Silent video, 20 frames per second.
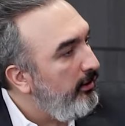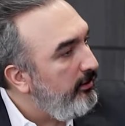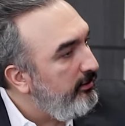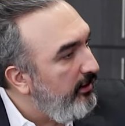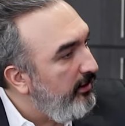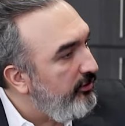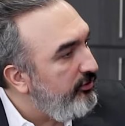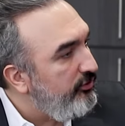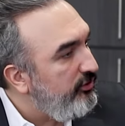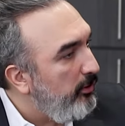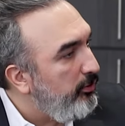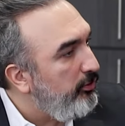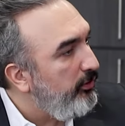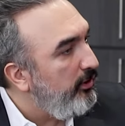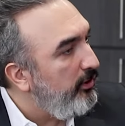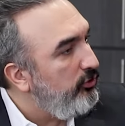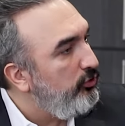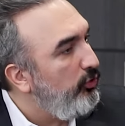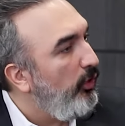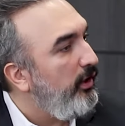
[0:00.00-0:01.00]
the
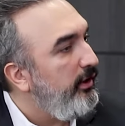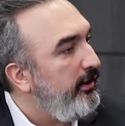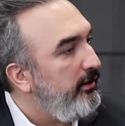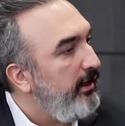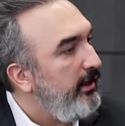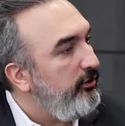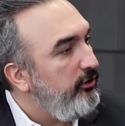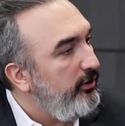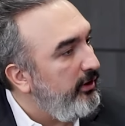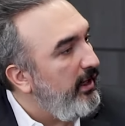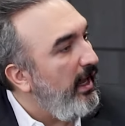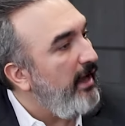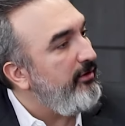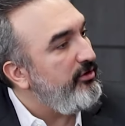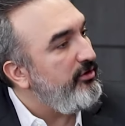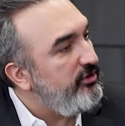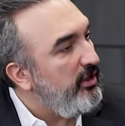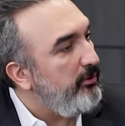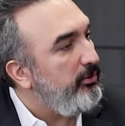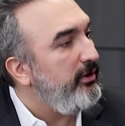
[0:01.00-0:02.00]
separate dwelling, that you can have a
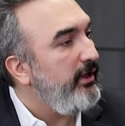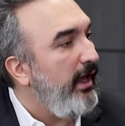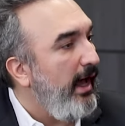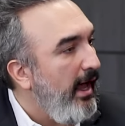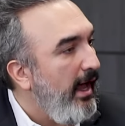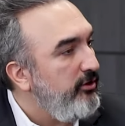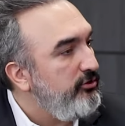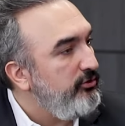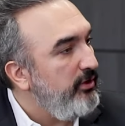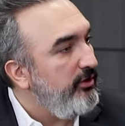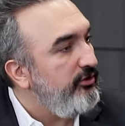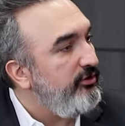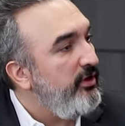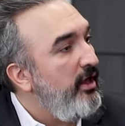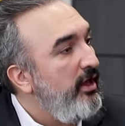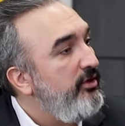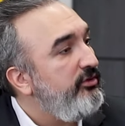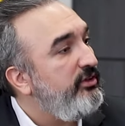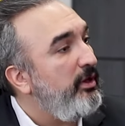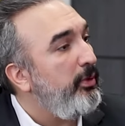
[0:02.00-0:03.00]
separate address,
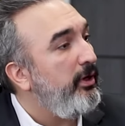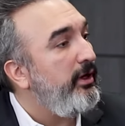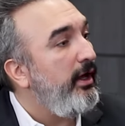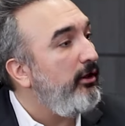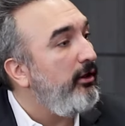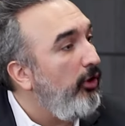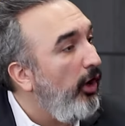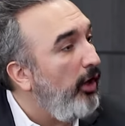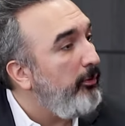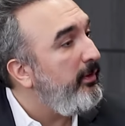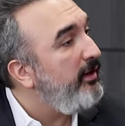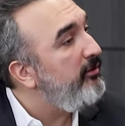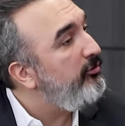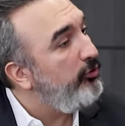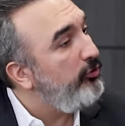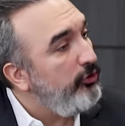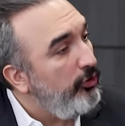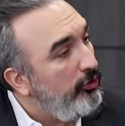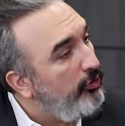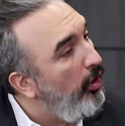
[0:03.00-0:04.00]
separate allotment
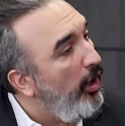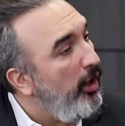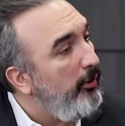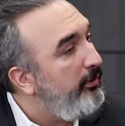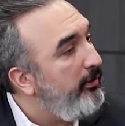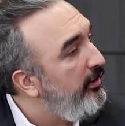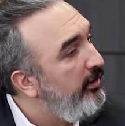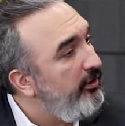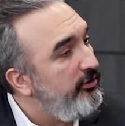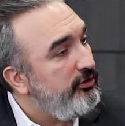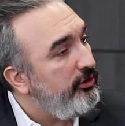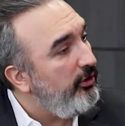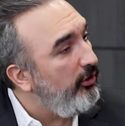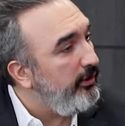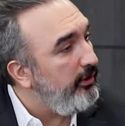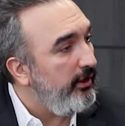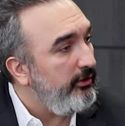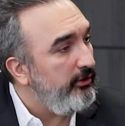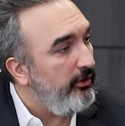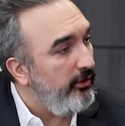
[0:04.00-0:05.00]
for your garbage and all that.